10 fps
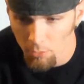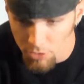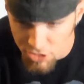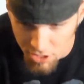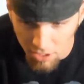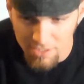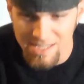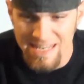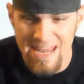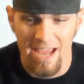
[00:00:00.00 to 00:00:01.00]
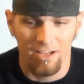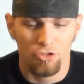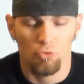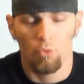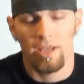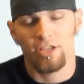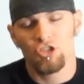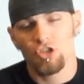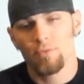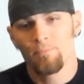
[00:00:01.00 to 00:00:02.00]
up with Sean's neck
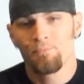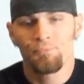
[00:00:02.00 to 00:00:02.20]
twitch?